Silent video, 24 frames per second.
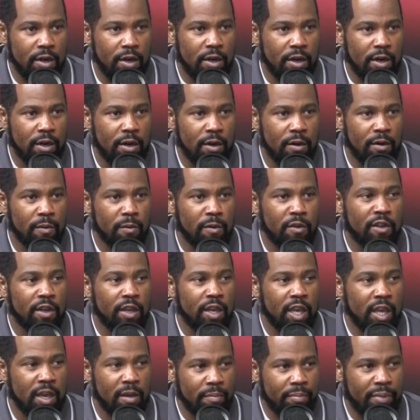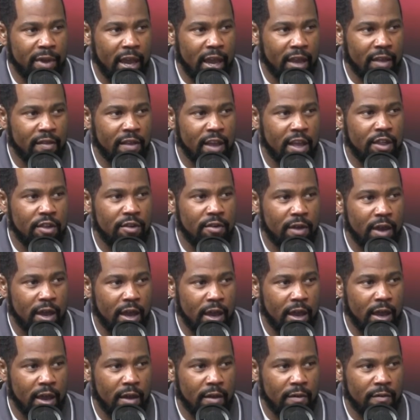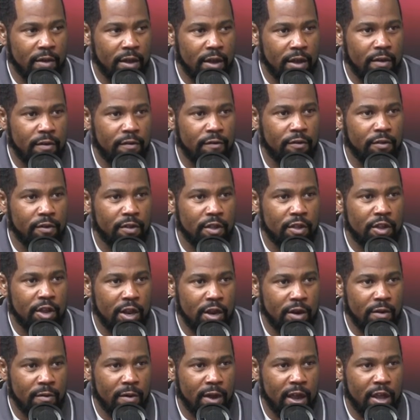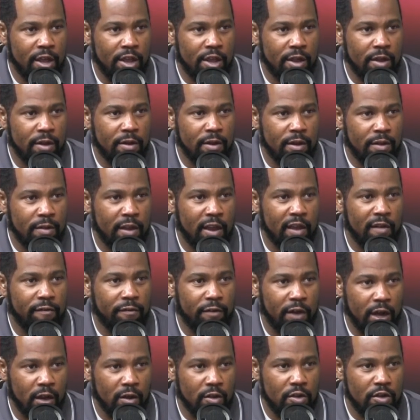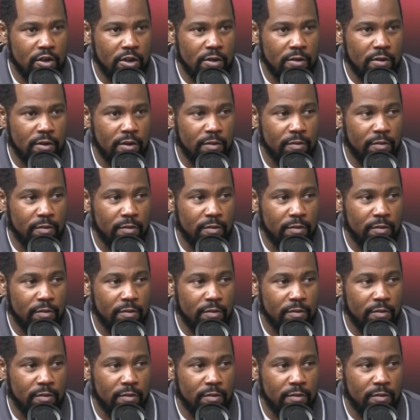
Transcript: on the impact that you have for the generation that follows you.